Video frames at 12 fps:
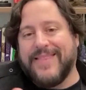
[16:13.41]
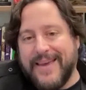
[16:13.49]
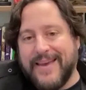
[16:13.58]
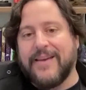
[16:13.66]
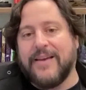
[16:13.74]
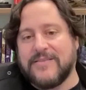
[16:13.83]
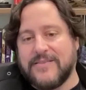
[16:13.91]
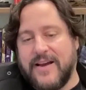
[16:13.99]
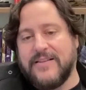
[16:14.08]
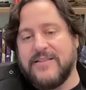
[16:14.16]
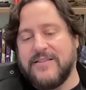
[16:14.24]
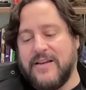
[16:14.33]
think as
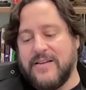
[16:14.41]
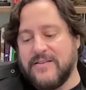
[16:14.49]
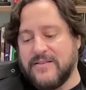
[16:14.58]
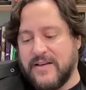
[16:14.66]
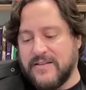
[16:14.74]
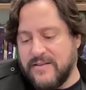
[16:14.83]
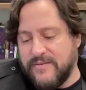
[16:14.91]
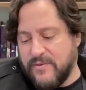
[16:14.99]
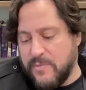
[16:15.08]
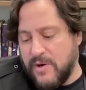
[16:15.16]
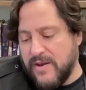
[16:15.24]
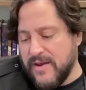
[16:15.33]
the scientific
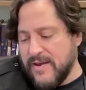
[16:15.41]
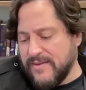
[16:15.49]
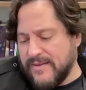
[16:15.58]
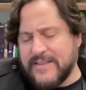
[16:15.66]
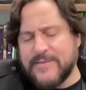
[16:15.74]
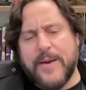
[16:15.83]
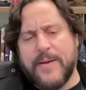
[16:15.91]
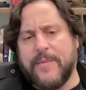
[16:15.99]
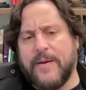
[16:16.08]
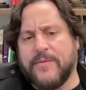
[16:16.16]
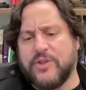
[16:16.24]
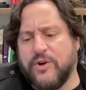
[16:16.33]
community thinks
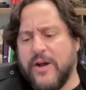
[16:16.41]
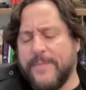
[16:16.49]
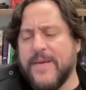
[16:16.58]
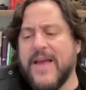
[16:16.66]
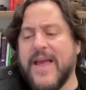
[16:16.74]
mammoths showed up.